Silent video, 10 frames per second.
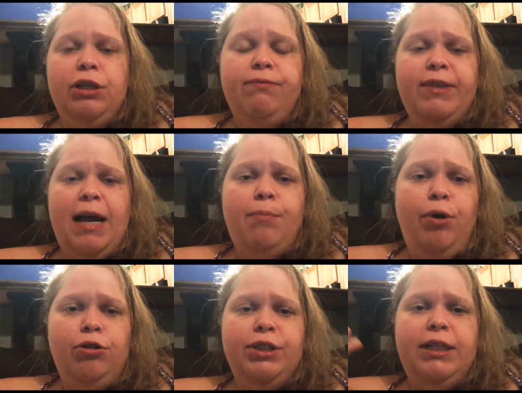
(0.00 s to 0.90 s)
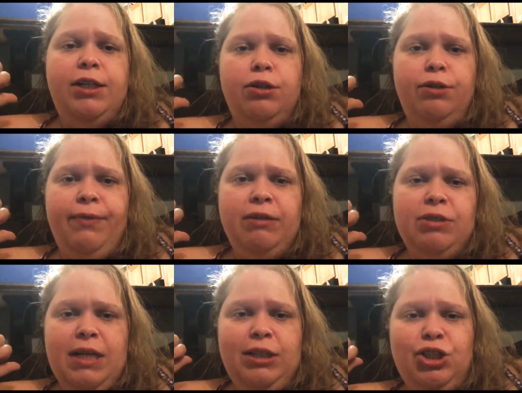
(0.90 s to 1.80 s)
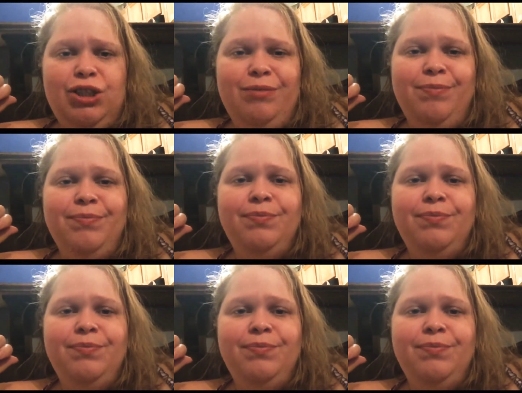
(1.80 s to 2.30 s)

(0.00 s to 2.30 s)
of that particular foundation.